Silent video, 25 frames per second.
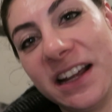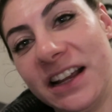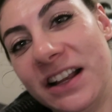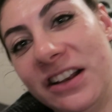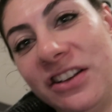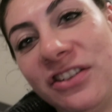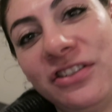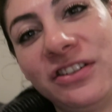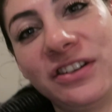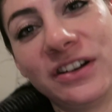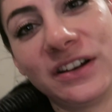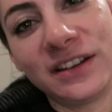
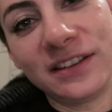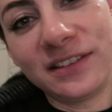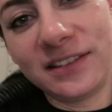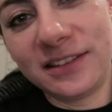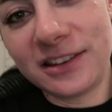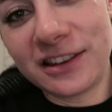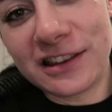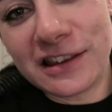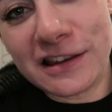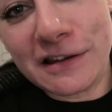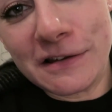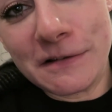it's
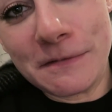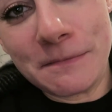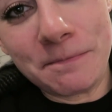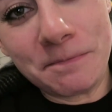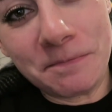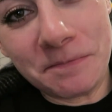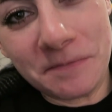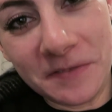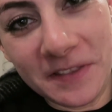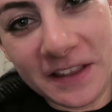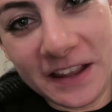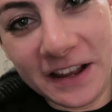just
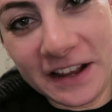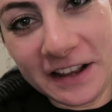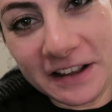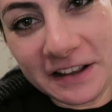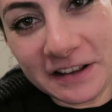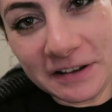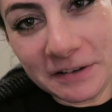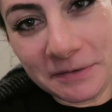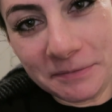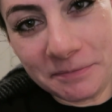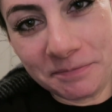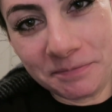
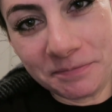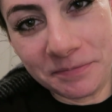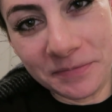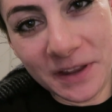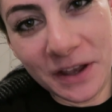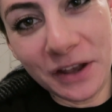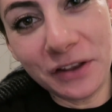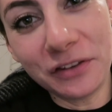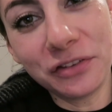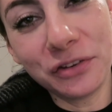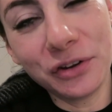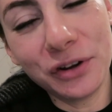like
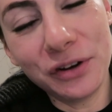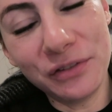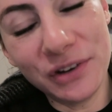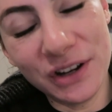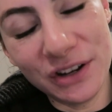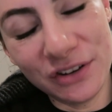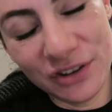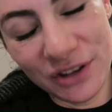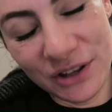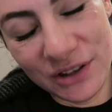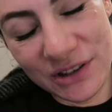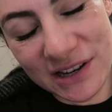a
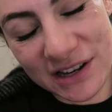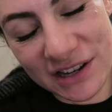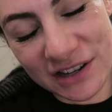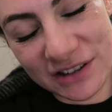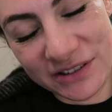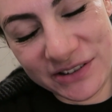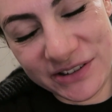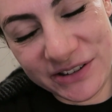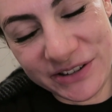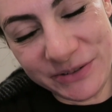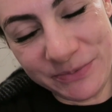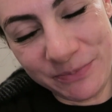serving
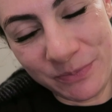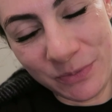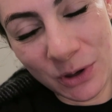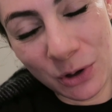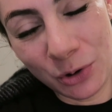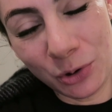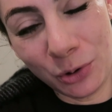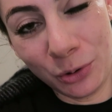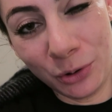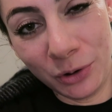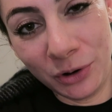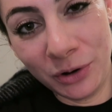suggestion
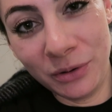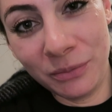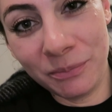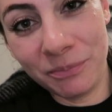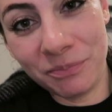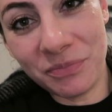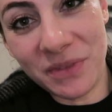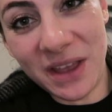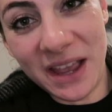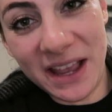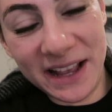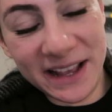mm. or
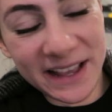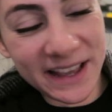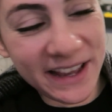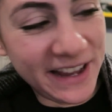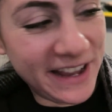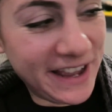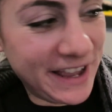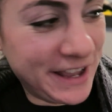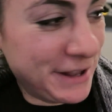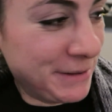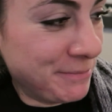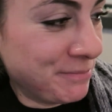
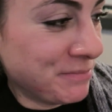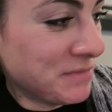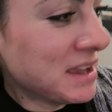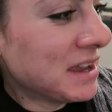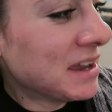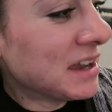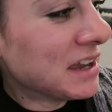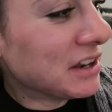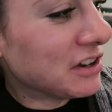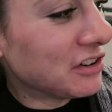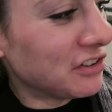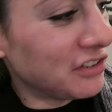AKA
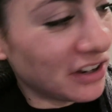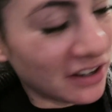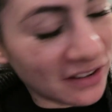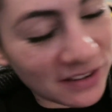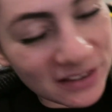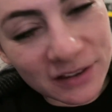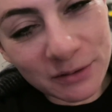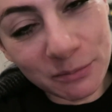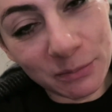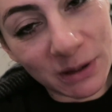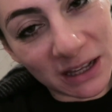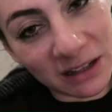
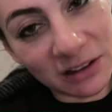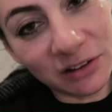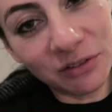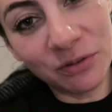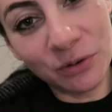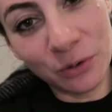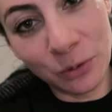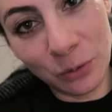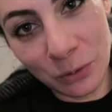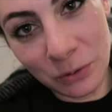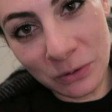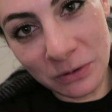just to make the
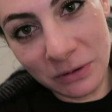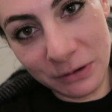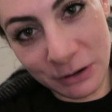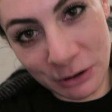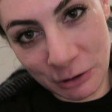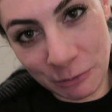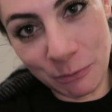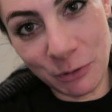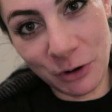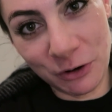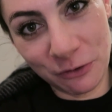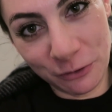food
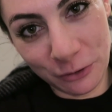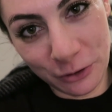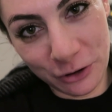look more